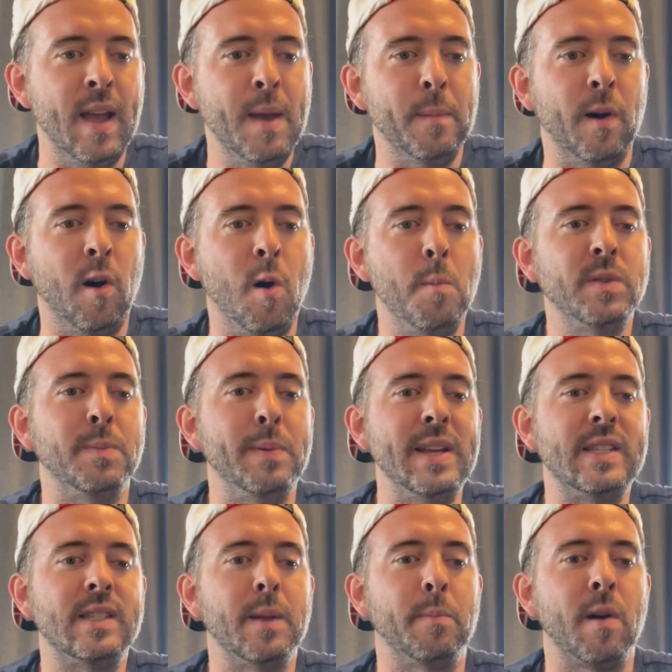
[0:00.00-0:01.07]
Mahomes
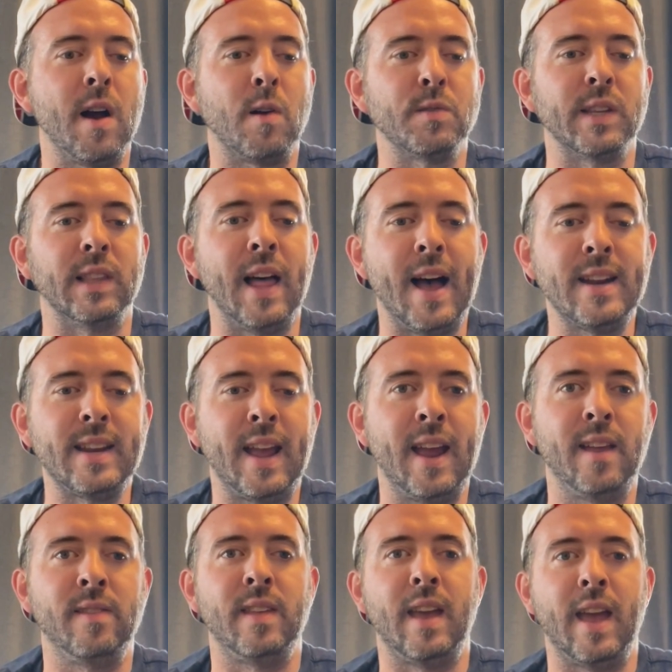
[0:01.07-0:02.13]
beats the Broncos a lot
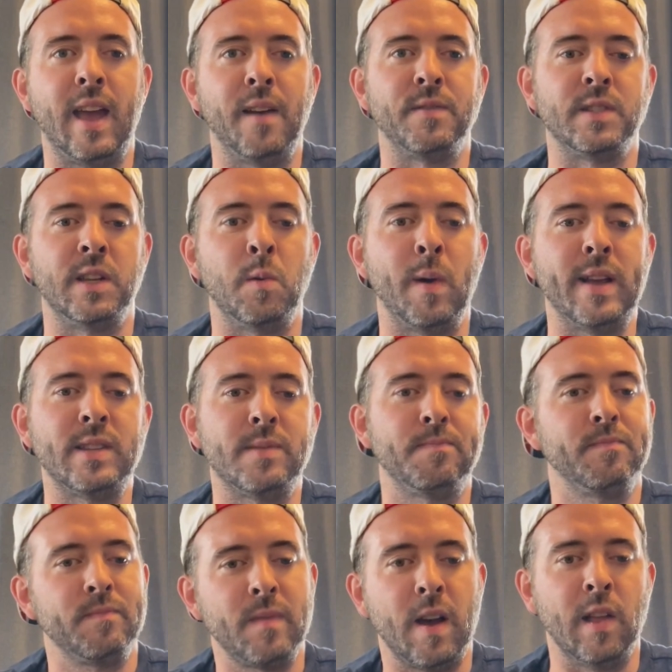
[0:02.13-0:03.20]
and the AFC West
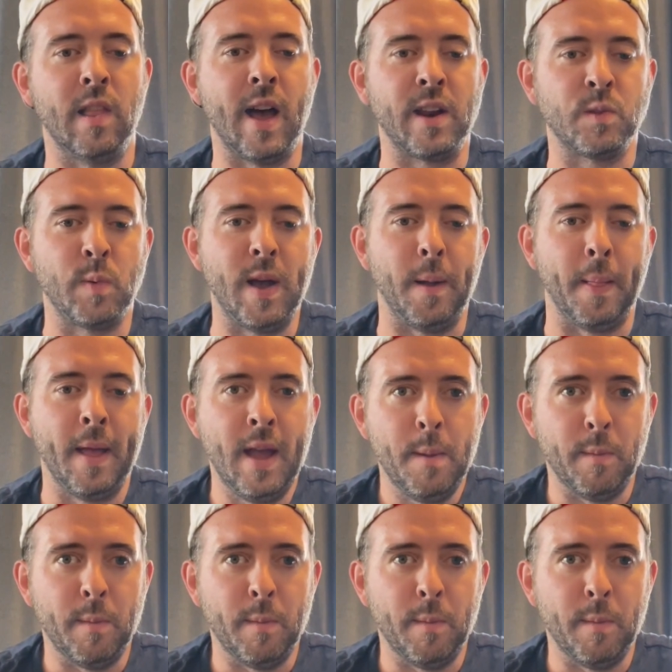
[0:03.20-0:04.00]
a lot as well.